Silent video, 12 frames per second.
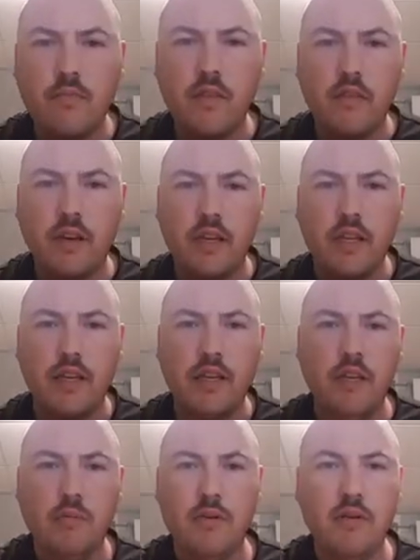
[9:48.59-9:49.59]
I can get
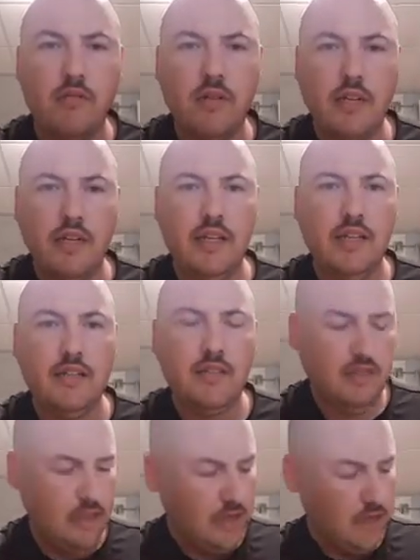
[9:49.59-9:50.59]
it up here where I can get it to
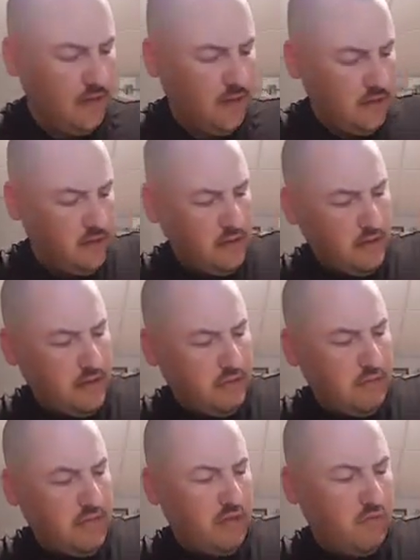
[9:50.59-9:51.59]
stay.
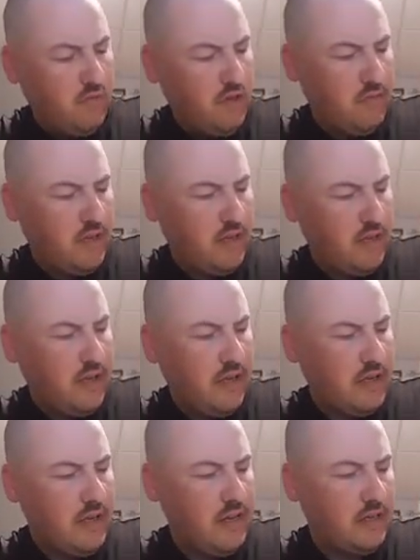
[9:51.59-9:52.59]
Men, women,
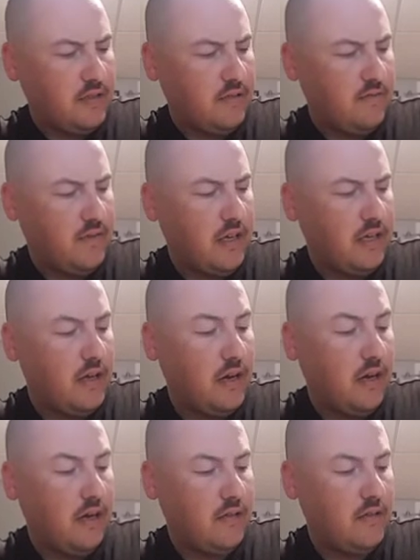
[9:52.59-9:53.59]
index, and
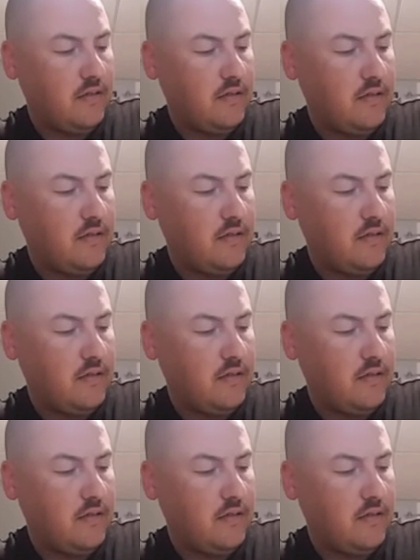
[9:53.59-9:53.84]
God.